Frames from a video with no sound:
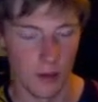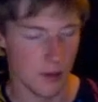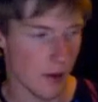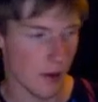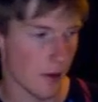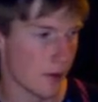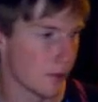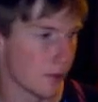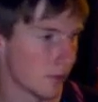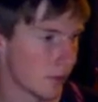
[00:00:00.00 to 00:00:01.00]

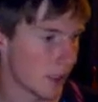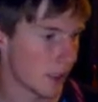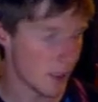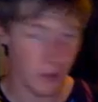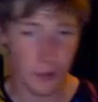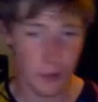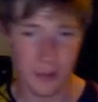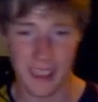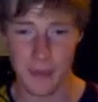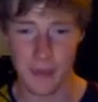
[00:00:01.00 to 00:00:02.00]
So, give it to
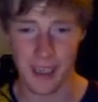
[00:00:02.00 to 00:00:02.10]
a team